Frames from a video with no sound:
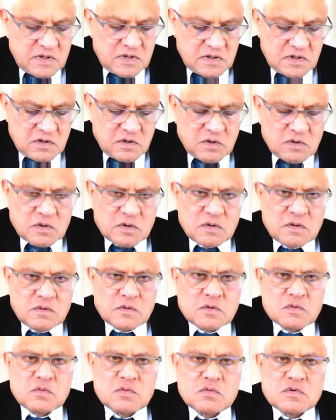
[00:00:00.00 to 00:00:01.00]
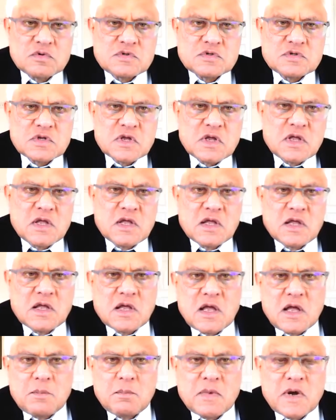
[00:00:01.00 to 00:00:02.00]
in your rules,
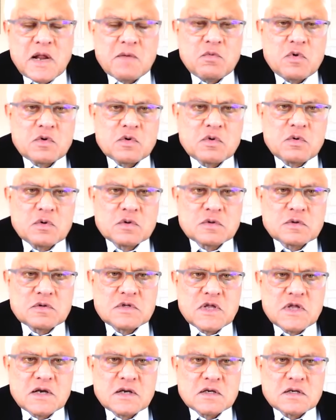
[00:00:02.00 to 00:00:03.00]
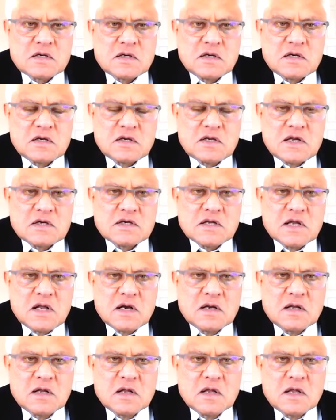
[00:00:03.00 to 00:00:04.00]
but I won't go through that in
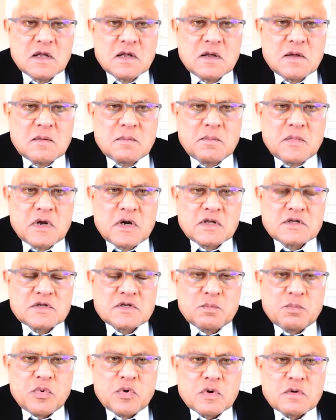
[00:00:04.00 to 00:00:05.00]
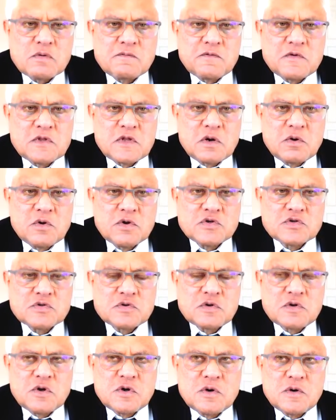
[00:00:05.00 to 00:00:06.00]
detail. But it's important for the lawyers
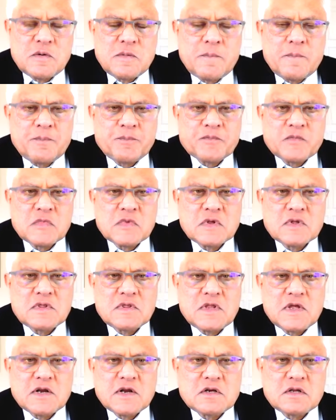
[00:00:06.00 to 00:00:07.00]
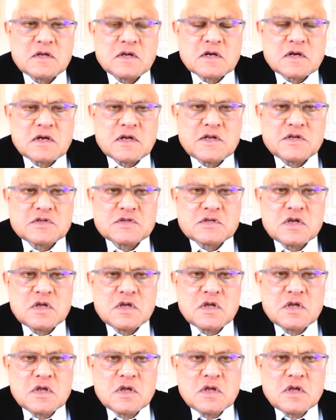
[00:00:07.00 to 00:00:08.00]
to know that at least
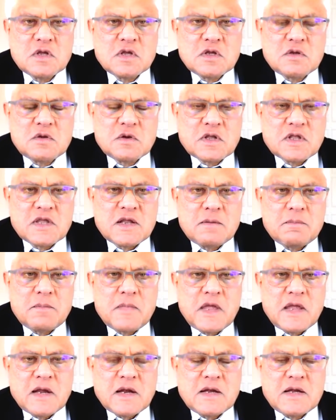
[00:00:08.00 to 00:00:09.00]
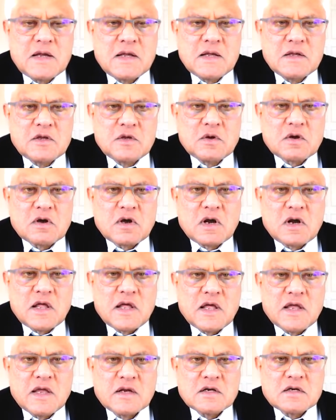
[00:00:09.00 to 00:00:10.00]
you can make your
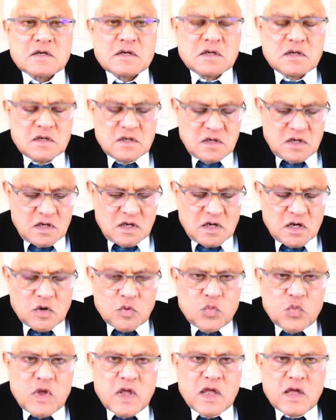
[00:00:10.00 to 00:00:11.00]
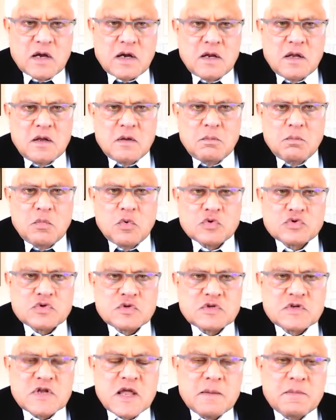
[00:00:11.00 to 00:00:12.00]
client aware. Most
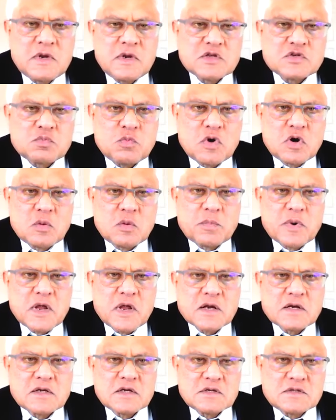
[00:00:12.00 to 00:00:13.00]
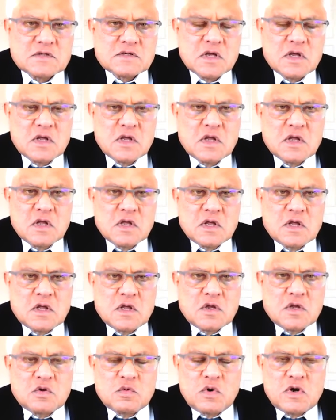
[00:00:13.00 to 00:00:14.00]
of the time in a smaller practice,
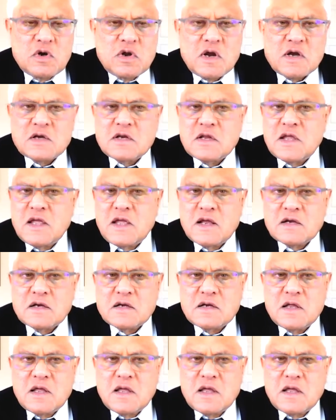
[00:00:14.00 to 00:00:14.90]
you will not get